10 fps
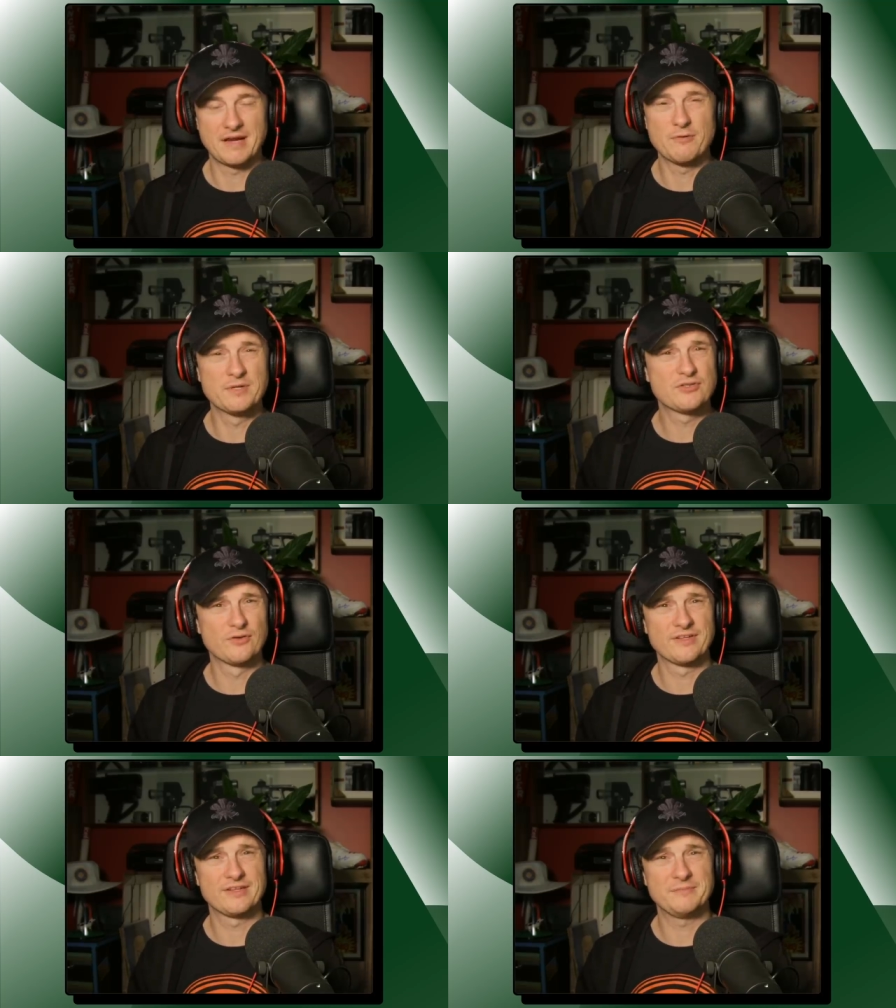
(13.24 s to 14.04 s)
I've always
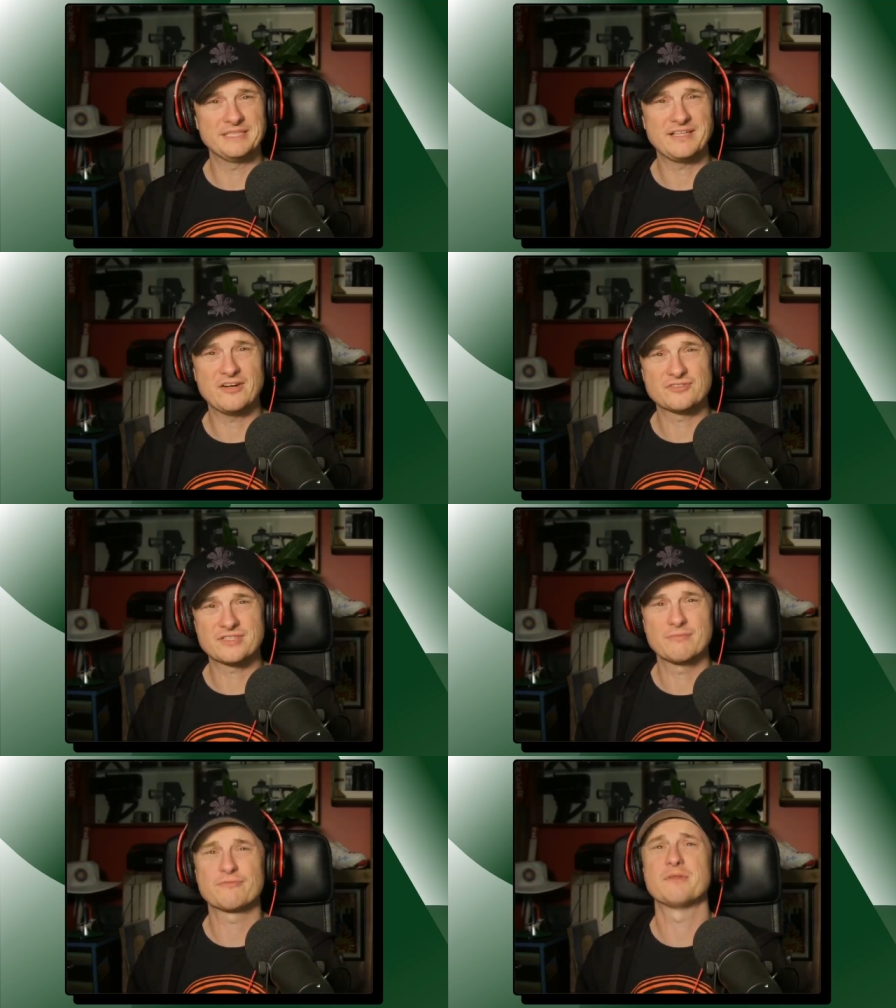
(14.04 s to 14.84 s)
thought that the best
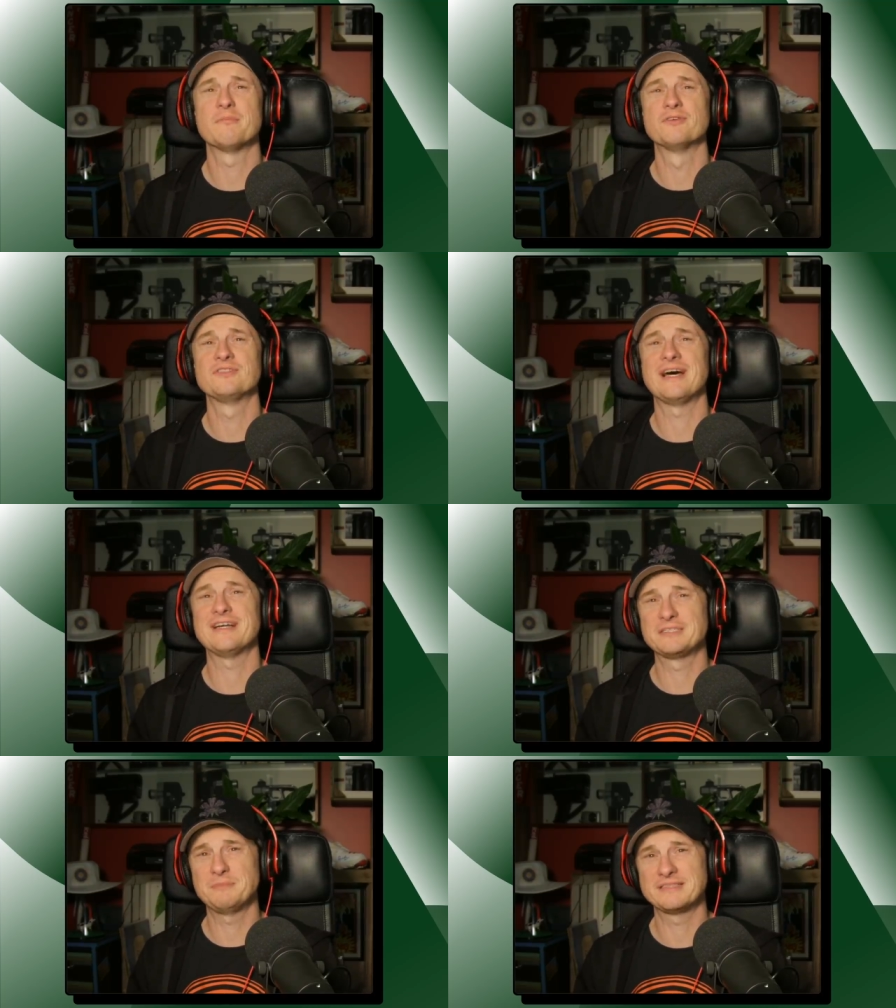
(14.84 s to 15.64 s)
hugs come from the most
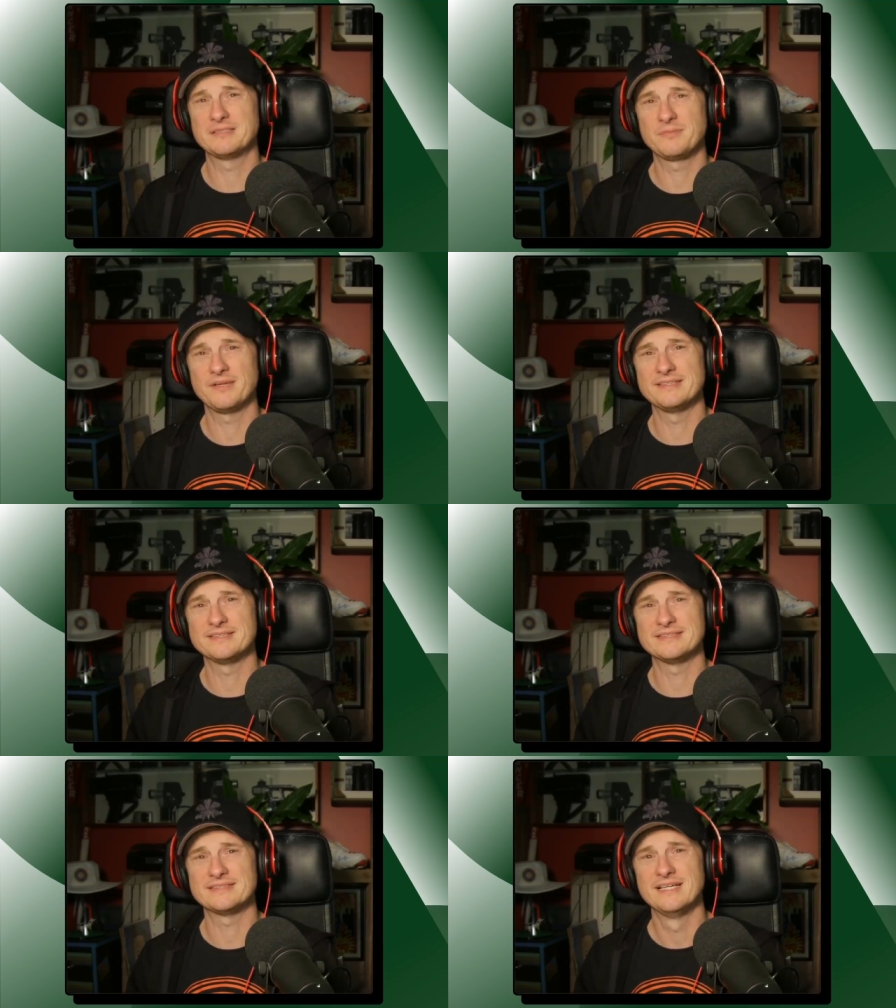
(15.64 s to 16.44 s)
unexpected
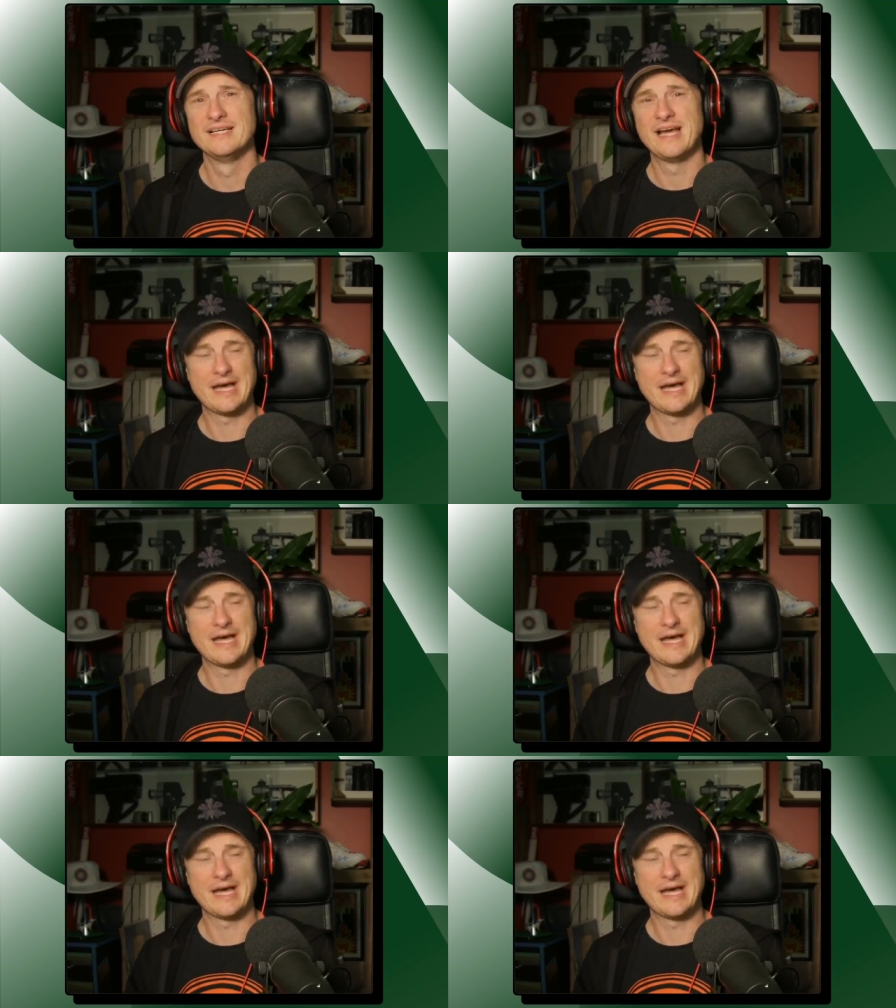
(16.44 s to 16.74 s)
places,